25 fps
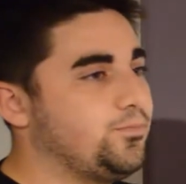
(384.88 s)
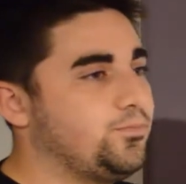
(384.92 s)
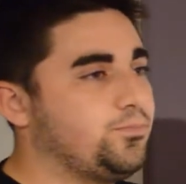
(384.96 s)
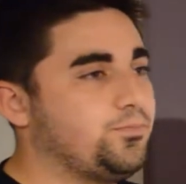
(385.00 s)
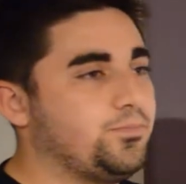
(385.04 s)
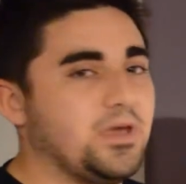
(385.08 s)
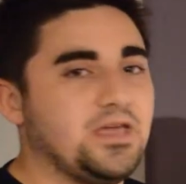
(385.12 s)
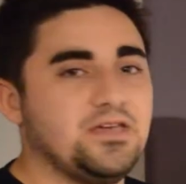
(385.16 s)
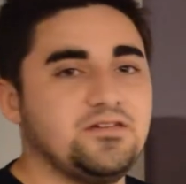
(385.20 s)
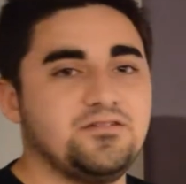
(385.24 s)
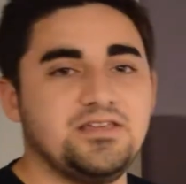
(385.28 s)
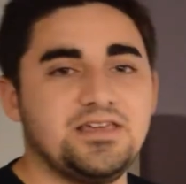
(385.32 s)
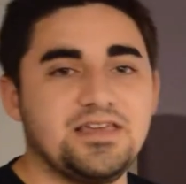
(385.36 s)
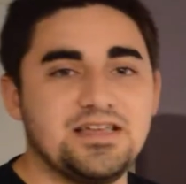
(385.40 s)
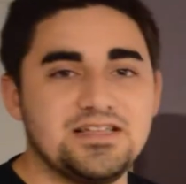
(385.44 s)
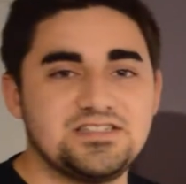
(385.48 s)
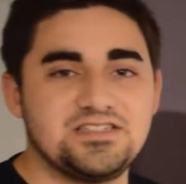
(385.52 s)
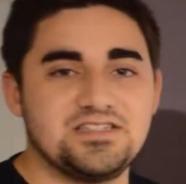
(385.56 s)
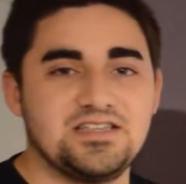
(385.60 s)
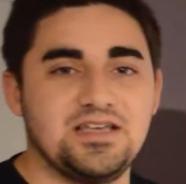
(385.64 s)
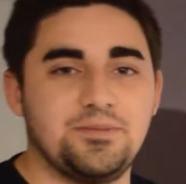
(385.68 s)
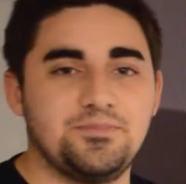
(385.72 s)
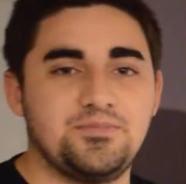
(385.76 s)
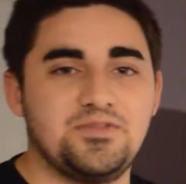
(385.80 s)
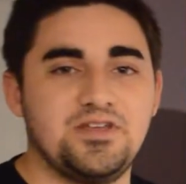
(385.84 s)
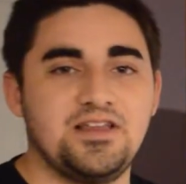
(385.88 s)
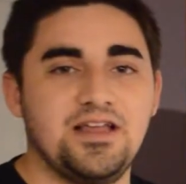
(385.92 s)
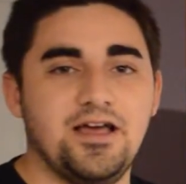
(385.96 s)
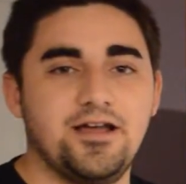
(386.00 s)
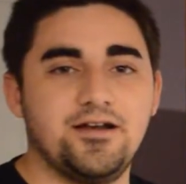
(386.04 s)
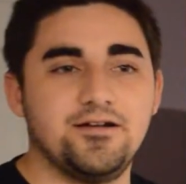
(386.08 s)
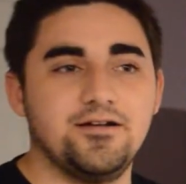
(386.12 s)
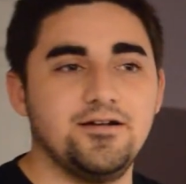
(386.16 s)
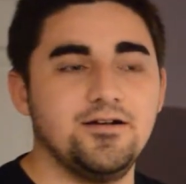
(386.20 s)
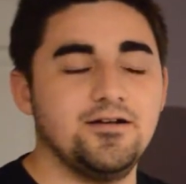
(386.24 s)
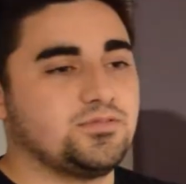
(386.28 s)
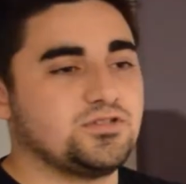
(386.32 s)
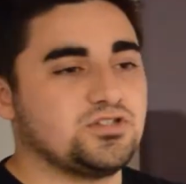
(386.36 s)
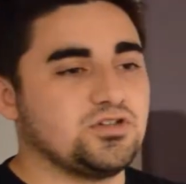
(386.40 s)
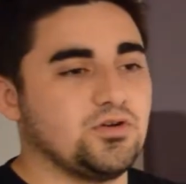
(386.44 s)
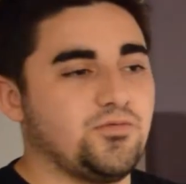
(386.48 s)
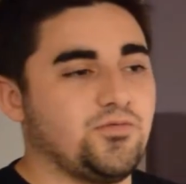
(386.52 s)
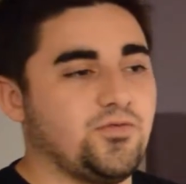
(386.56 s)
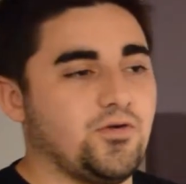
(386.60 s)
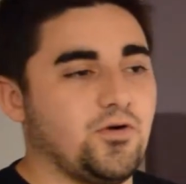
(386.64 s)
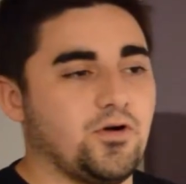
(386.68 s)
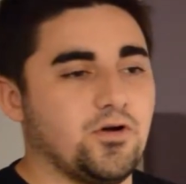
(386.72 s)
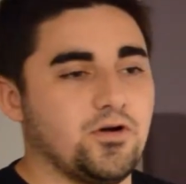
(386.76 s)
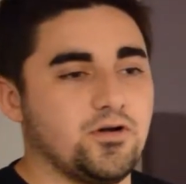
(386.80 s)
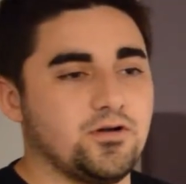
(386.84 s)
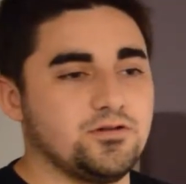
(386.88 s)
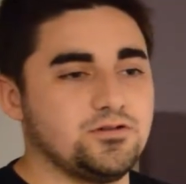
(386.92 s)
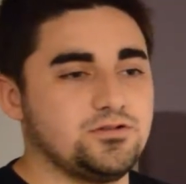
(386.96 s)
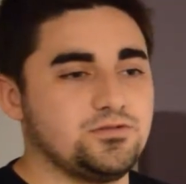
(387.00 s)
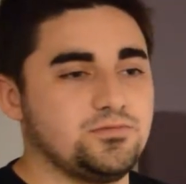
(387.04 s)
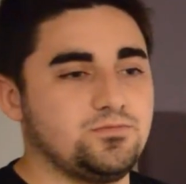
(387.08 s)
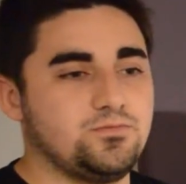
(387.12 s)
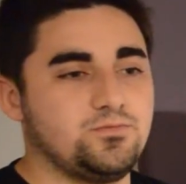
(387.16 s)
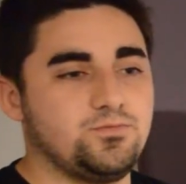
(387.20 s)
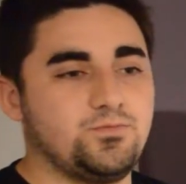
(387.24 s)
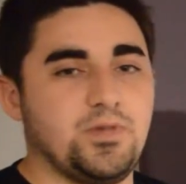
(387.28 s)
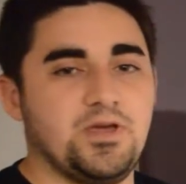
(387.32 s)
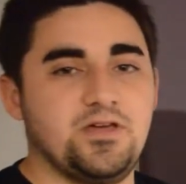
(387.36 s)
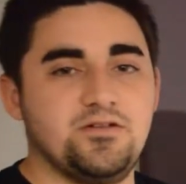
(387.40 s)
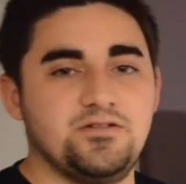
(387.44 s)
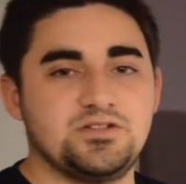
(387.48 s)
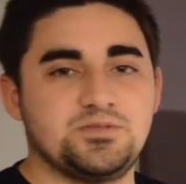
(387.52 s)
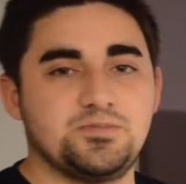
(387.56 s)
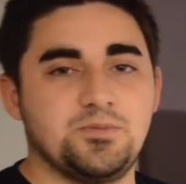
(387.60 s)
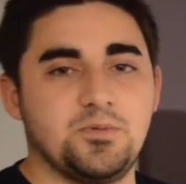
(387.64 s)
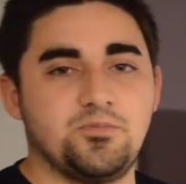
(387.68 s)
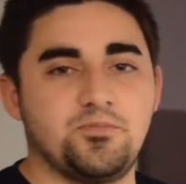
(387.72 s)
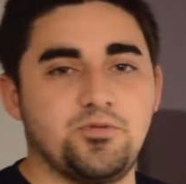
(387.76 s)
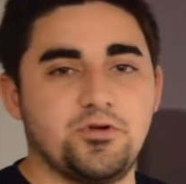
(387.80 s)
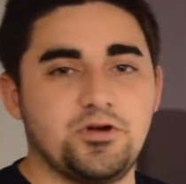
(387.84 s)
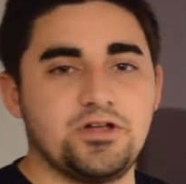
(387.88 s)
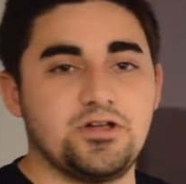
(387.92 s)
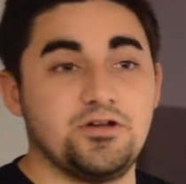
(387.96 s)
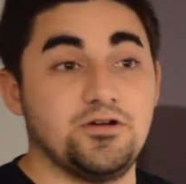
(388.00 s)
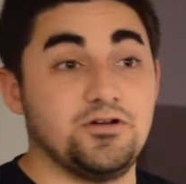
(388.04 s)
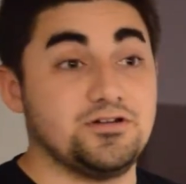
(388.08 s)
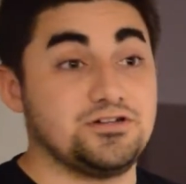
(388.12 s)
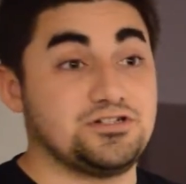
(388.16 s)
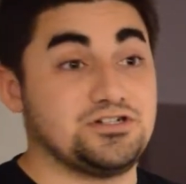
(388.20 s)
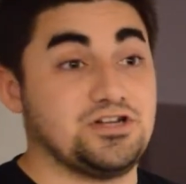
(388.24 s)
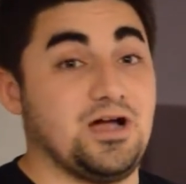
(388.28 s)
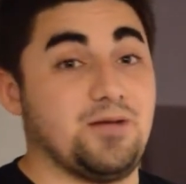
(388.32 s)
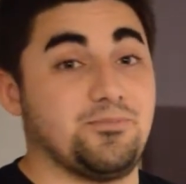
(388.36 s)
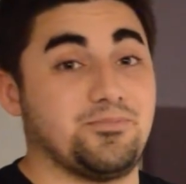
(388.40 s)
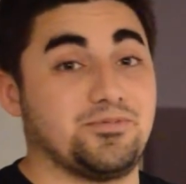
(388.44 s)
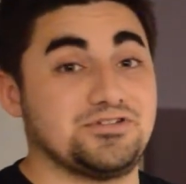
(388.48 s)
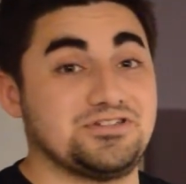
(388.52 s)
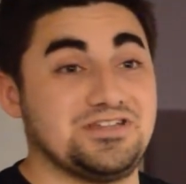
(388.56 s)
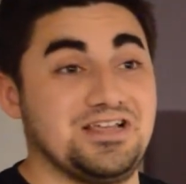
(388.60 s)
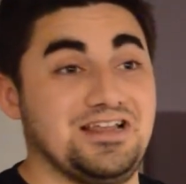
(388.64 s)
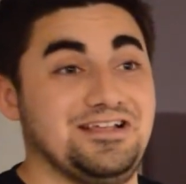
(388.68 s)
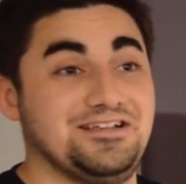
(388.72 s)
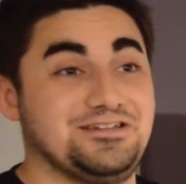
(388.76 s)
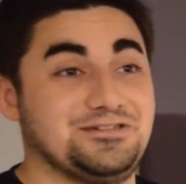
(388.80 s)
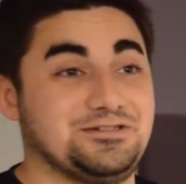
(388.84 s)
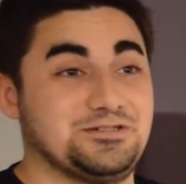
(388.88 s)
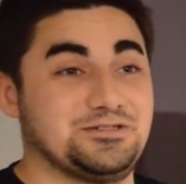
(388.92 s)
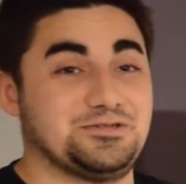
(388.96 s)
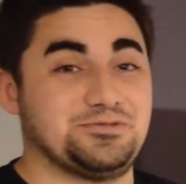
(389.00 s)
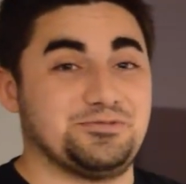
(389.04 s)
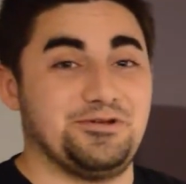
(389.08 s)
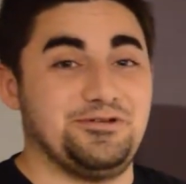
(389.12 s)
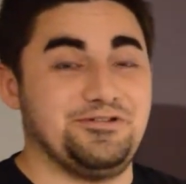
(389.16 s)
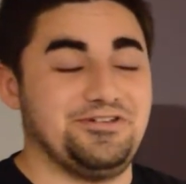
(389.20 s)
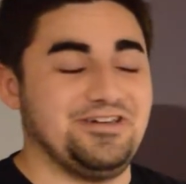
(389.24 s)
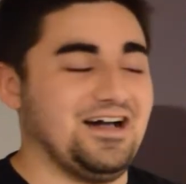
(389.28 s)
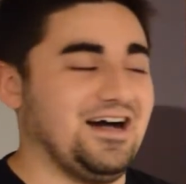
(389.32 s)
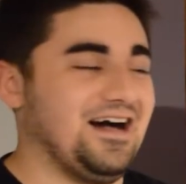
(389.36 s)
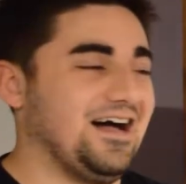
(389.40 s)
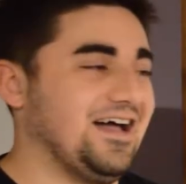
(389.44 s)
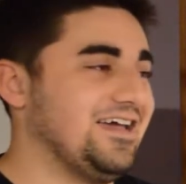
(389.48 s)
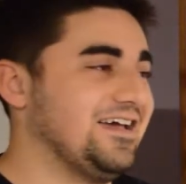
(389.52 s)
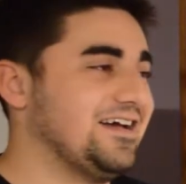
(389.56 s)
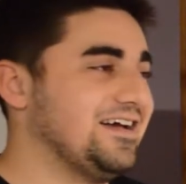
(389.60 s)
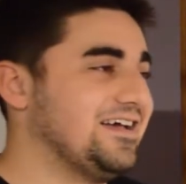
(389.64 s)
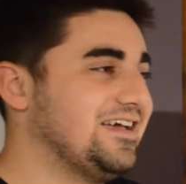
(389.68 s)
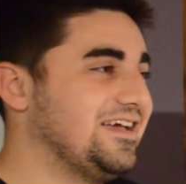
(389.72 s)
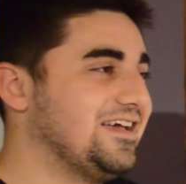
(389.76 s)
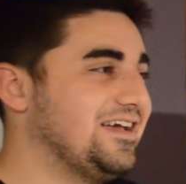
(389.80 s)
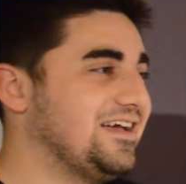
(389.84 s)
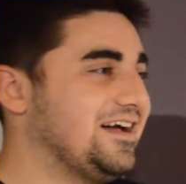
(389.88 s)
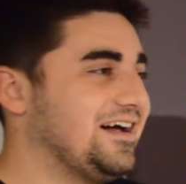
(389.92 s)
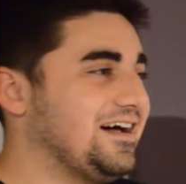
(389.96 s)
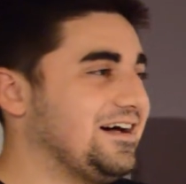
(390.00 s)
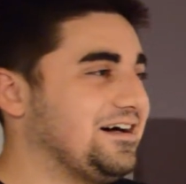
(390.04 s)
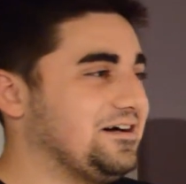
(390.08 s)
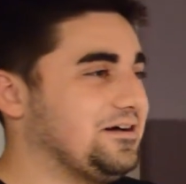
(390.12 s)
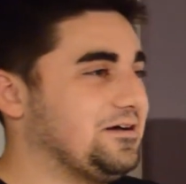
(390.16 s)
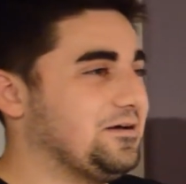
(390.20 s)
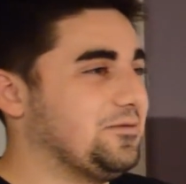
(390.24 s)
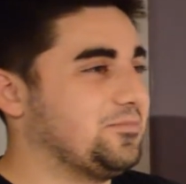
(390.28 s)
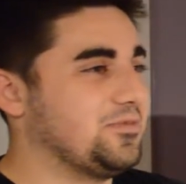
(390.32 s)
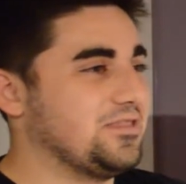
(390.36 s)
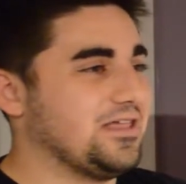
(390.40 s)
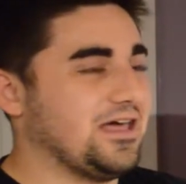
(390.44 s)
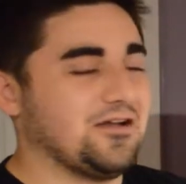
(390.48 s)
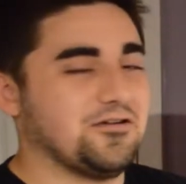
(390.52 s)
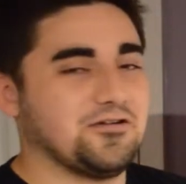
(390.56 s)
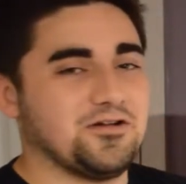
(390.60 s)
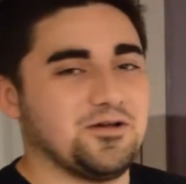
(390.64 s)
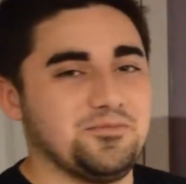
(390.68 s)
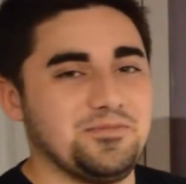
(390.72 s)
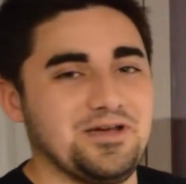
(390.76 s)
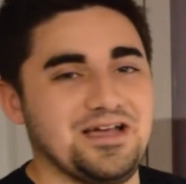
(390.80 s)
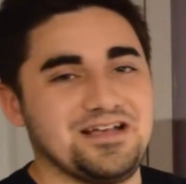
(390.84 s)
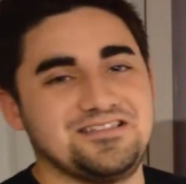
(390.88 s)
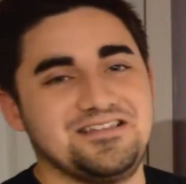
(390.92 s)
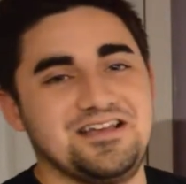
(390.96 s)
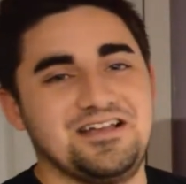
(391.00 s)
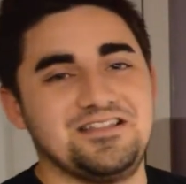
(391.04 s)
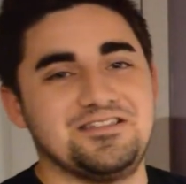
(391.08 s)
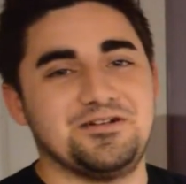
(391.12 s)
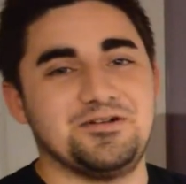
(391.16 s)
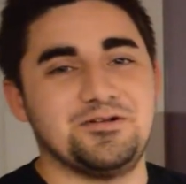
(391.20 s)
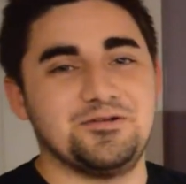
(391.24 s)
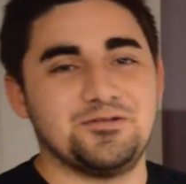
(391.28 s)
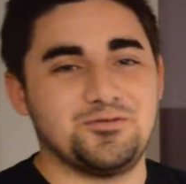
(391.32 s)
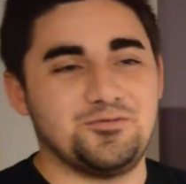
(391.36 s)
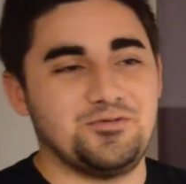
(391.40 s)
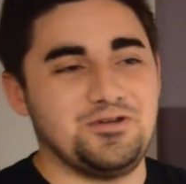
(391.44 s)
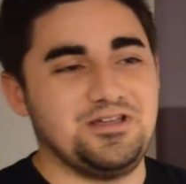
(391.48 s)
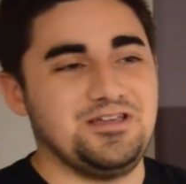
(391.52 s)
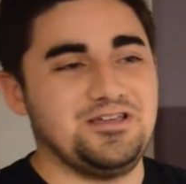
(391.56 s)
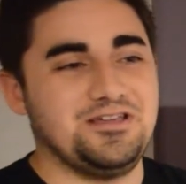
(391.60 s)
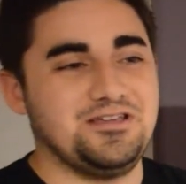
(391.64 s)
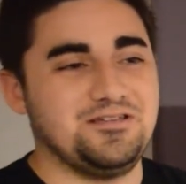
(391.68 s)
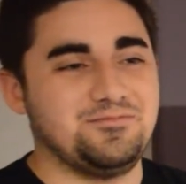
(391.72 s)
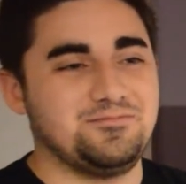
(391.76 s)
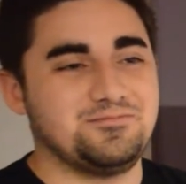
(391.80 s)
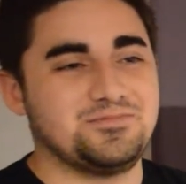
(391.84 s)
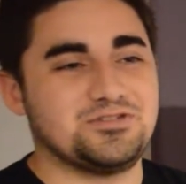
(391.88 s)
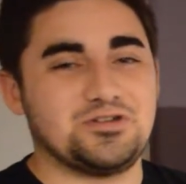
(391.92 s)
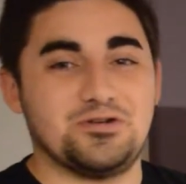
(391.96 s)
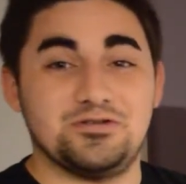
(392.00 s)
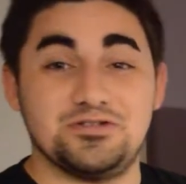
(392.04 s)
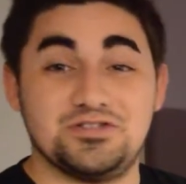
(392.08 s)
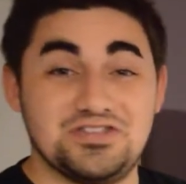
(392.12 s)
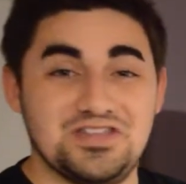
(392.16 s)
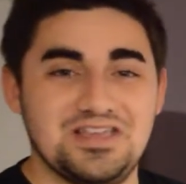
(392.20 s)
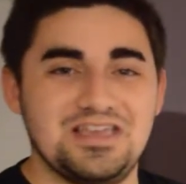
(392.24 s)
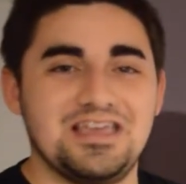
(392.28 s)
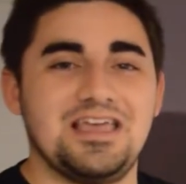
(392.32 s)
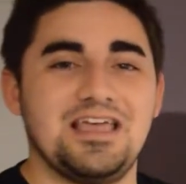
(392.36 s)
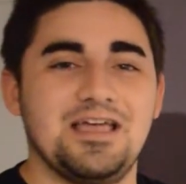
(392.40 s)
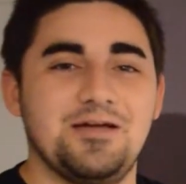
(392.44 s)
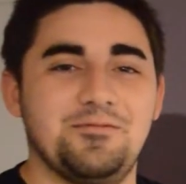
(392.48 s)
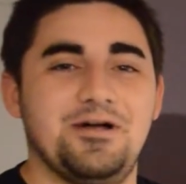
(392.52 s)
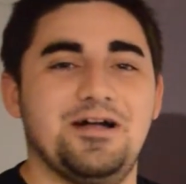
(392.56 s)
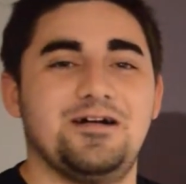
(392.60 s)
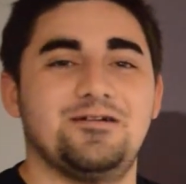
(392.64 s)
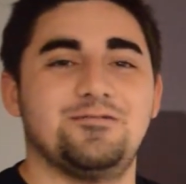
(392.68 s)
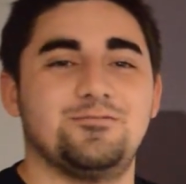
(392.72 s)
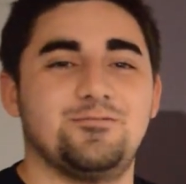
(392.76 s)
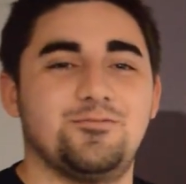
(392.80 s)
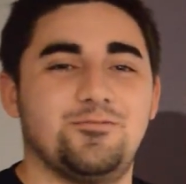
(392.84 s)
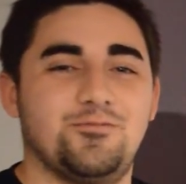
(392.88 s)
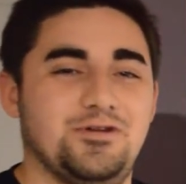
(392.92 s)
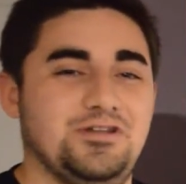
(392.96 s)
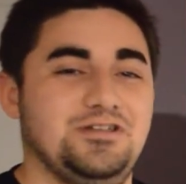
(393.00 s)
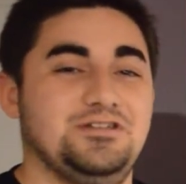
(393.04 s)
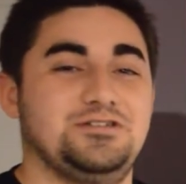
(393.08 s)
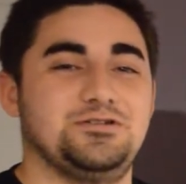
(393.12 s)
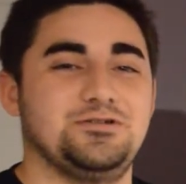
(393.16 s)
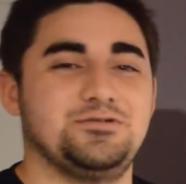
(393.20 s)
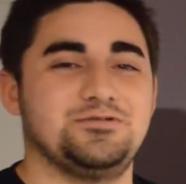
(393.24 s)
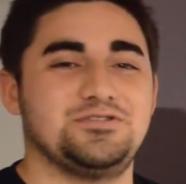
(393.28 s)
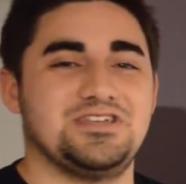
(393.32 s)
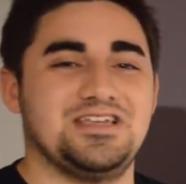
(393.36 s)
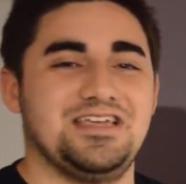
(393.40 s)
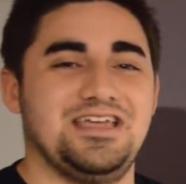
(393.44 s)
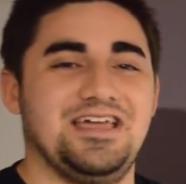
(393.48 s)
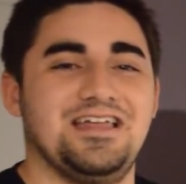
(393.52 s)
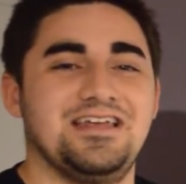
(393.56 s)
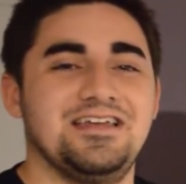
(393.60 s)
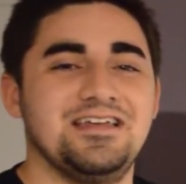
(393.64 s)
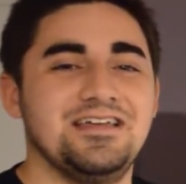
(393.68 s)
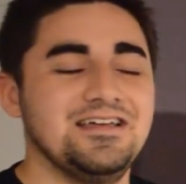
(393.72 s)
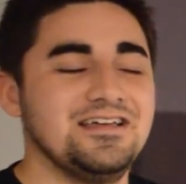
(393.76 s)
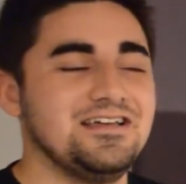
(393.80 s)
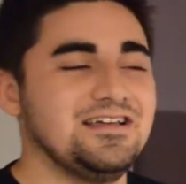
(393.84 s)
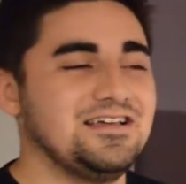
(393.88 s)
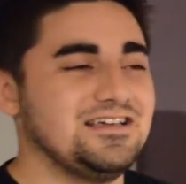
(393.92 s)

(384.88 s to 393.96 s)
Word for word: Bailey gets the empty netter. So far, Bailey's been pretty good. His shot percentage is really high, but that'll come back down to earth when he starts thinking about when he shoots again.